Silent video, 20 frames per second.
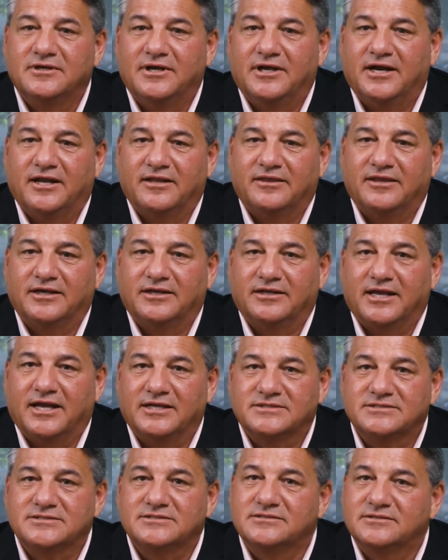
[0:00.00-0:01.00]
and I think
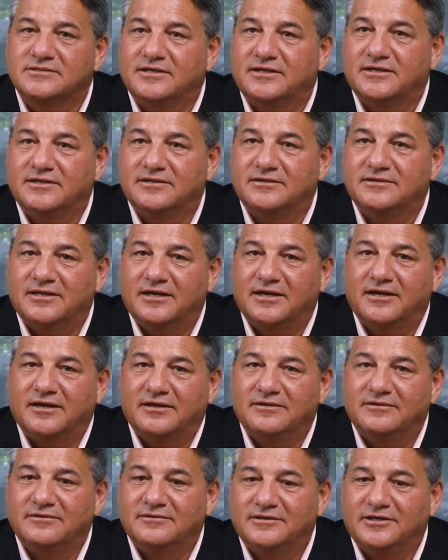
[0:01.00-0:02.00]
that's, uh, I, uh,
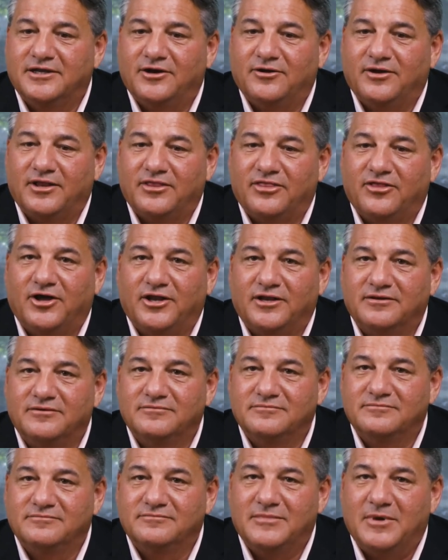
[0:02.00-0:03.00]
you know, I thought
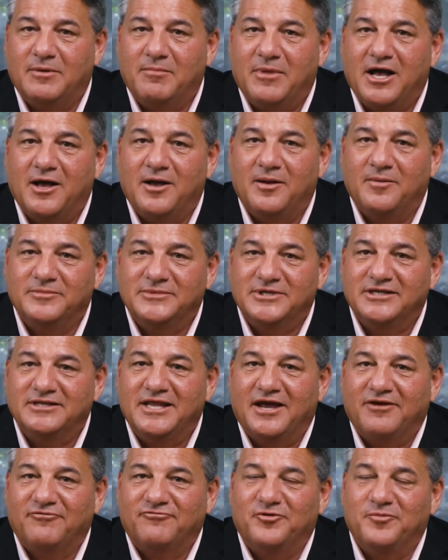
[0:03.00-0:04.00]
my mom did
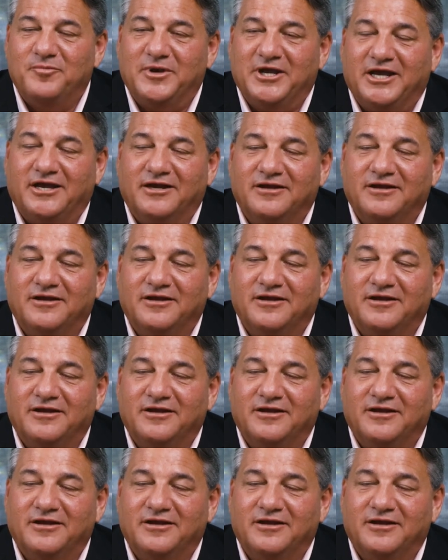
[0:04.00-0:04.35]
that for me.